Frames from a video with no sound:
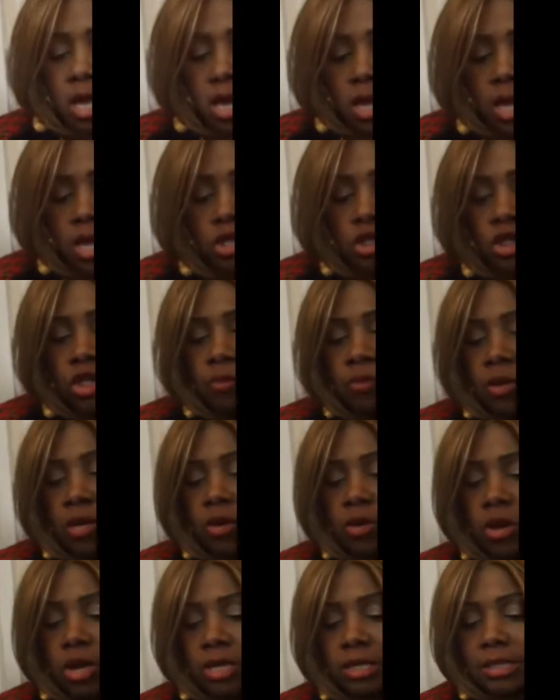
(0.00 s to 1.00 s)
It should
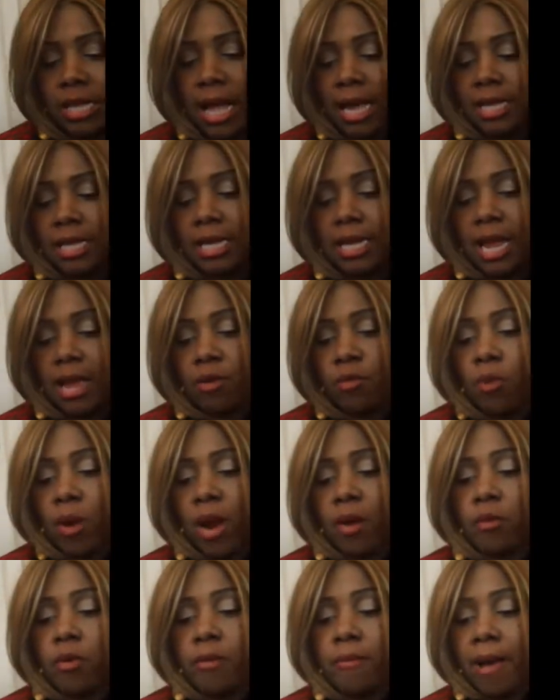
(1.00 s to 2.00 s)
be exactly like
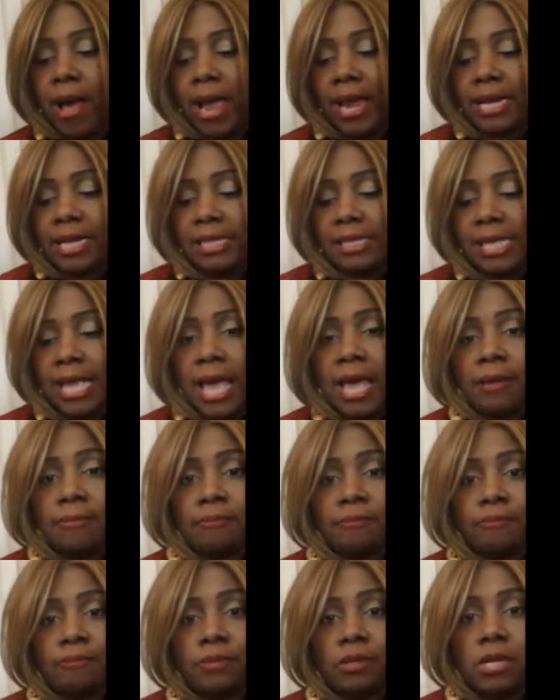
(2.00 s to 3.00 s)
right where mine is at,
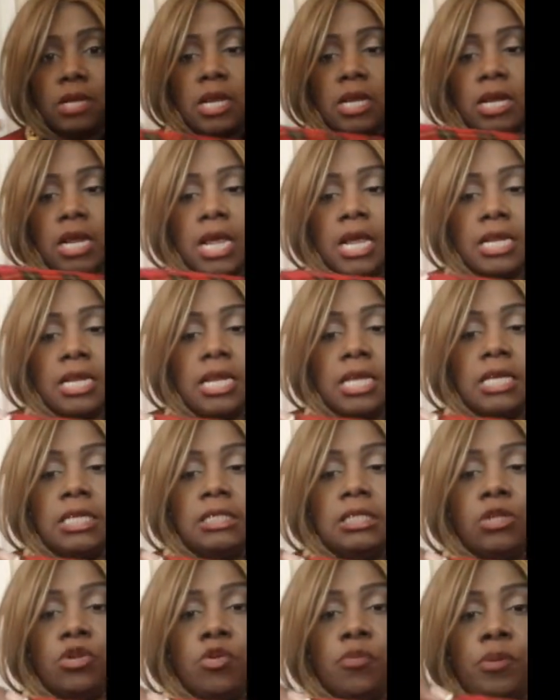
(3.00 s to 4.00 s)
in his
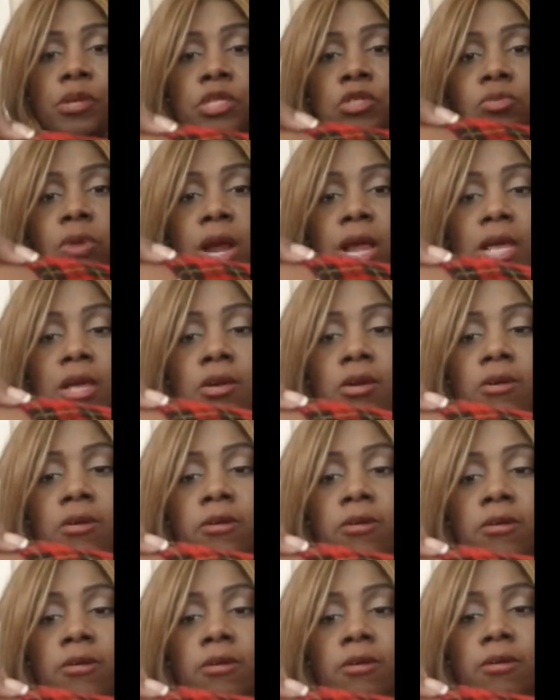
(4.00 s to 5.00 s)
centerpiece right here.
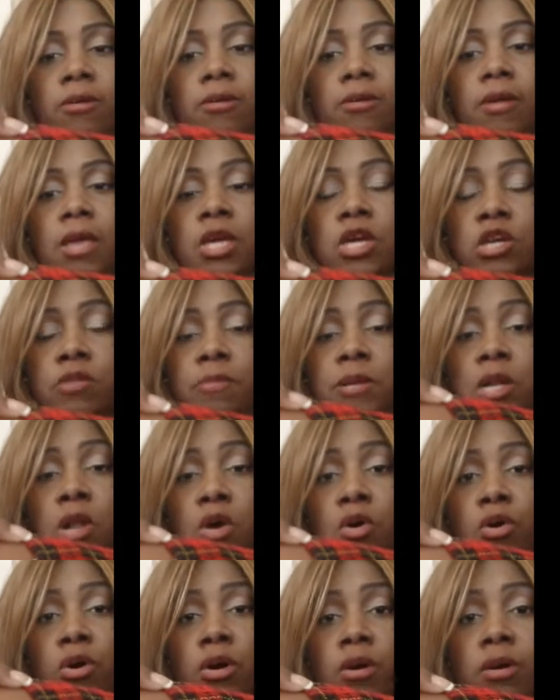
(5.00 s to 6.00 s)
It could be
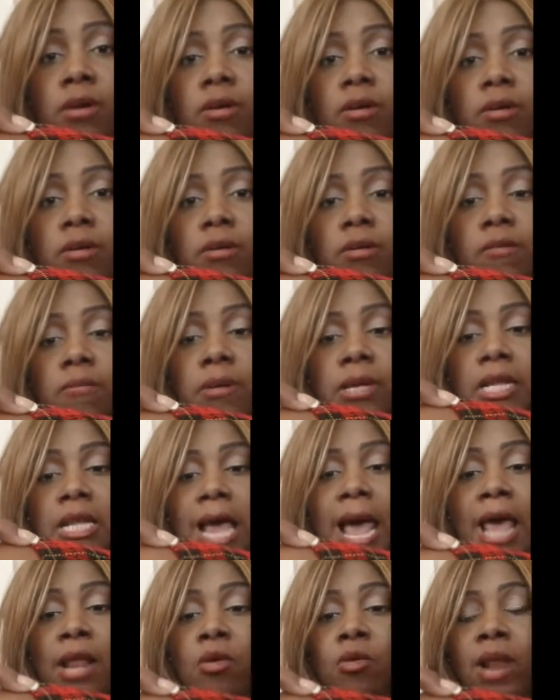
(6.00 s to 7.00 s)
longer, but
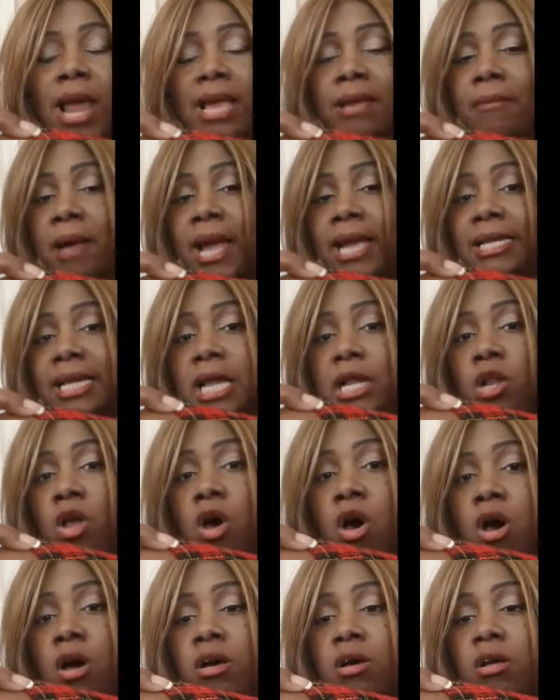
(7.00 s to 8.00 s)
I don't like mine that
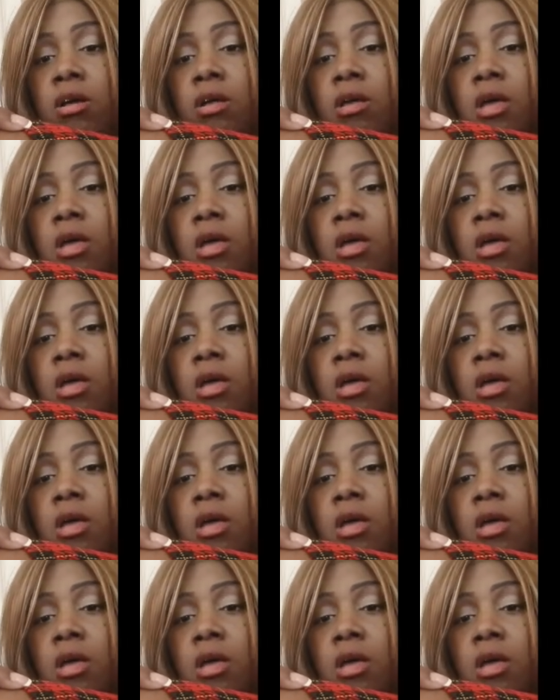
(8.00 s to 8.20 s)
long.